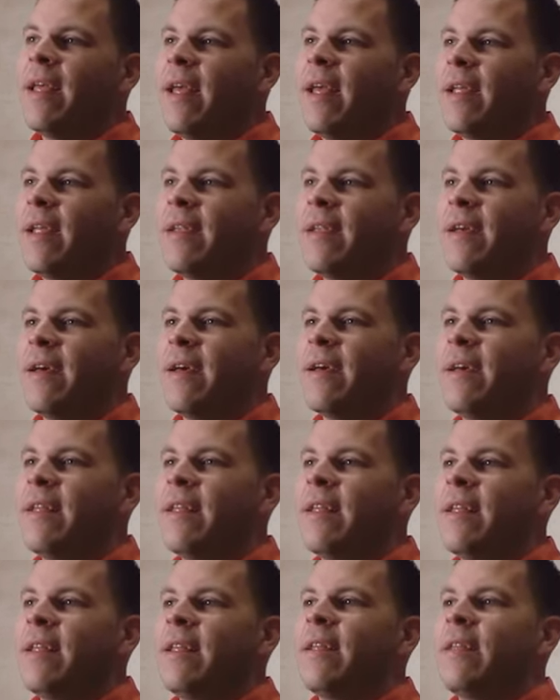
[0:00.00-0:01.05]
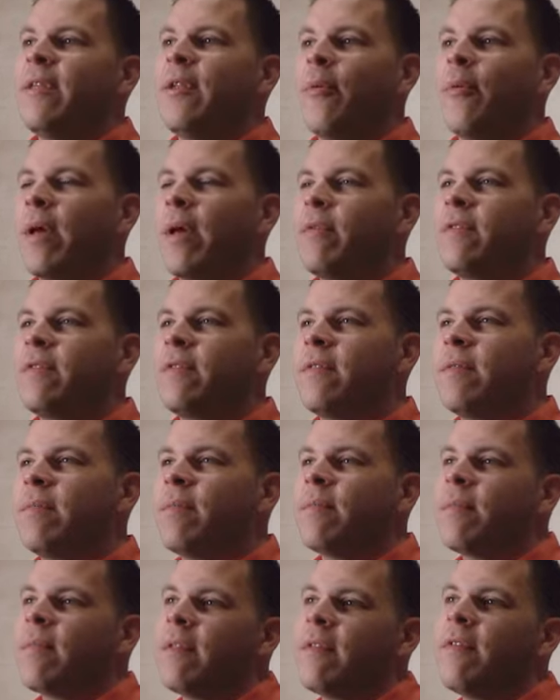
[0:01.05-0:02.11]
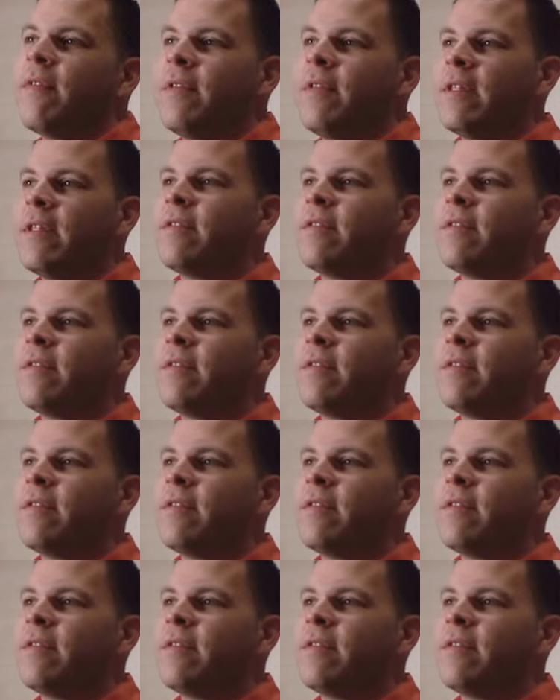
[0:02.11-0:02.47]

And when I was 15,